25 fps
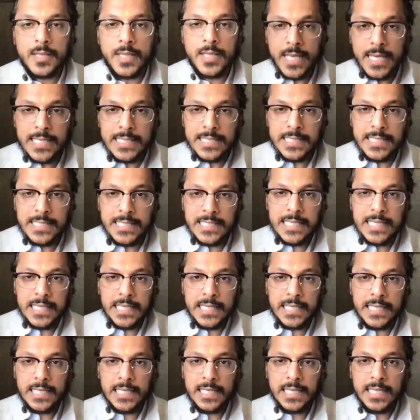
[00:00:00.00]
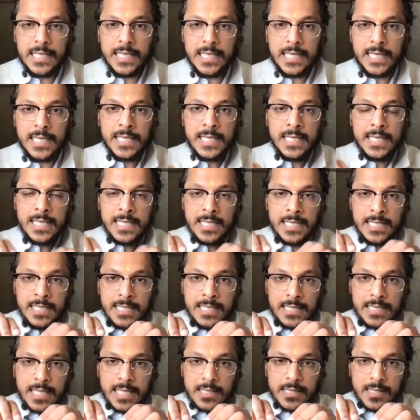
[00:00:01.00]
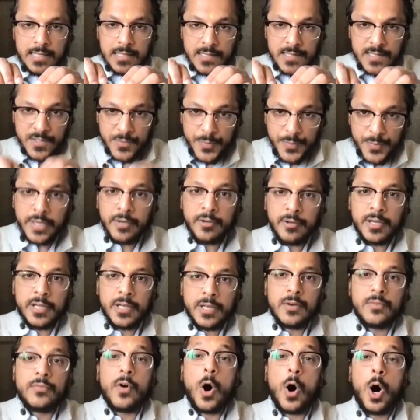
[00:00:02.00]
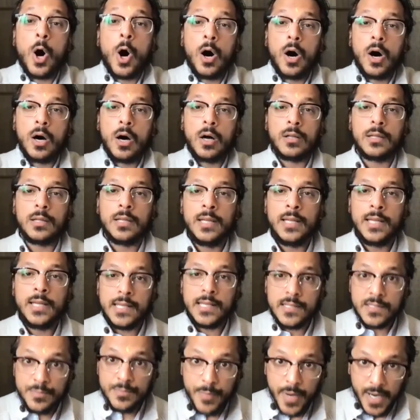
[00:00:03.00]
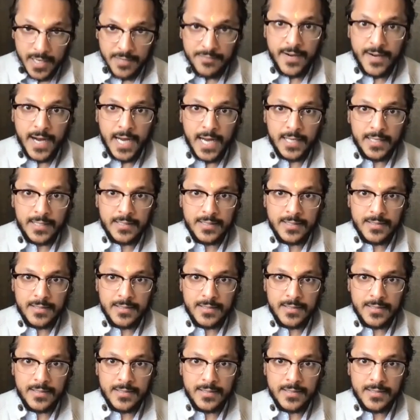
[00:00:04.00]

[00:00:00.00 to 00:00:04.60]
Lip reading: They see that the spirit of all is Bhagavan.